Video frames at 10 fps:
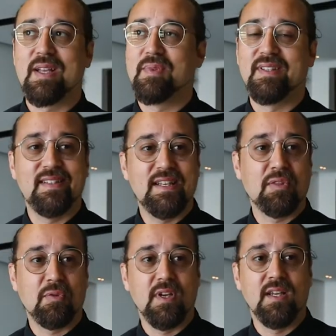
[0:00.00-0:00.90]
Lab in
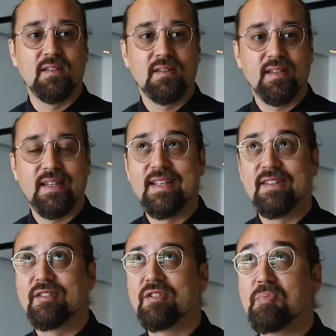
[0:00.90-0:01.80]
D3
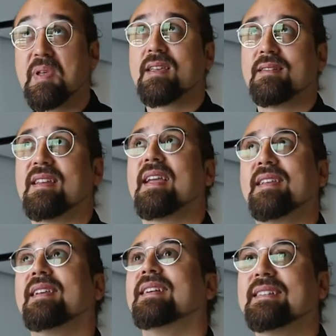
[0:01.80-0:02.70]
is
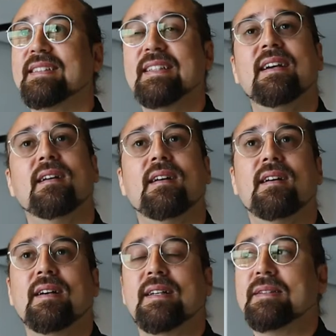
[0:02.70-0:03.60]
spectacular.
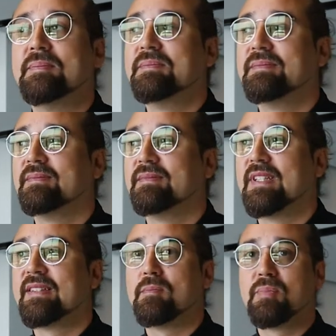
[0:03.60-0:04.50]

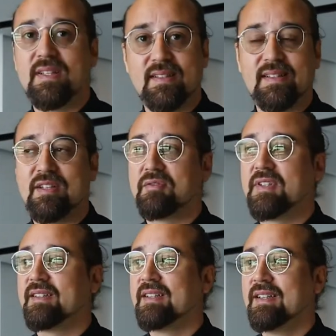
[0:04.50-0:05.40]
The simplicity of
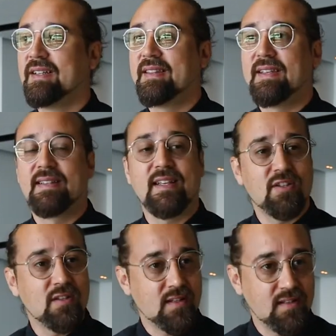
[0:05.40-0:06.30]
it, the
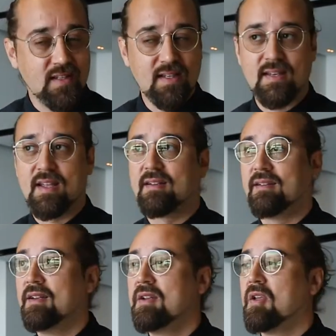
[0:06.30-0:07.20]
attention to
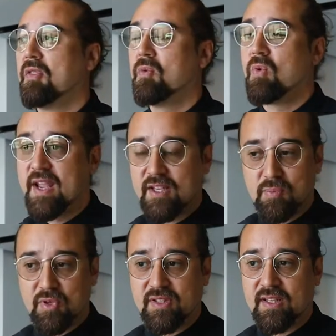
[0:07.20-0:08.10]
detail, the way it's
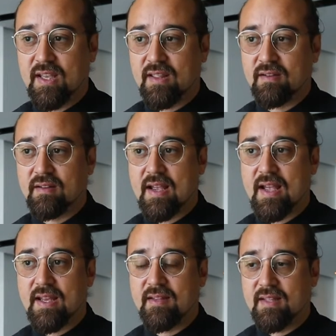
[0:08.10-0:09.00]
put together,
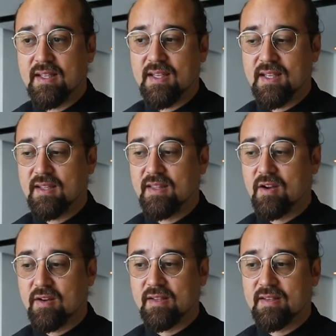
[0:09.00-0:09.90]
and the
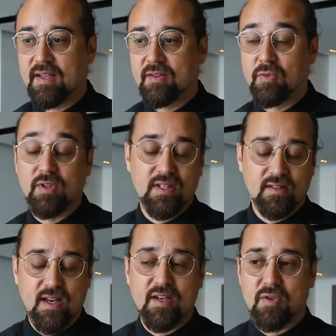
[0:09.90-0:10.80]
architect or the
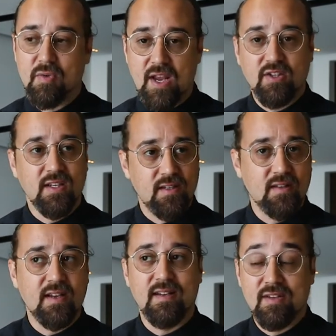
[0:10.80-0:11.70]
designer who actually
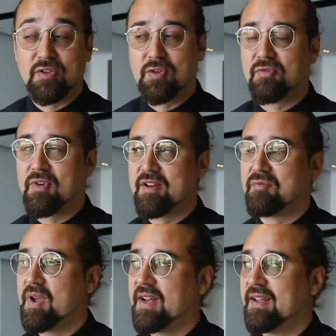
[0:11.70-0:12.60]
designed it is a good friend of
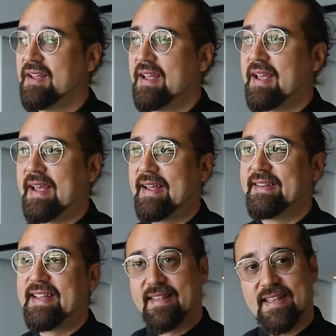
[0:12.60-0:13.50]
mine.
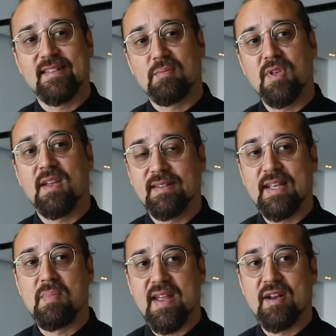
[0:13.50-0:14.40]
And yeah, that's something I
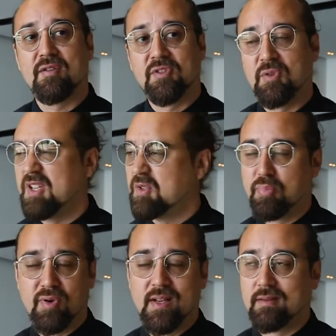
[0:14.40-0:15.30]
take my hat off to. It's
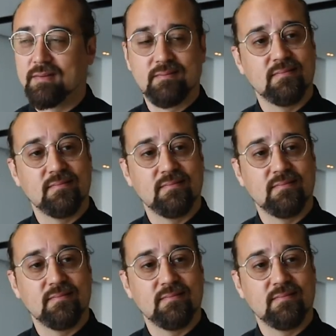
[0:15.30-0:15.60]
brilliant.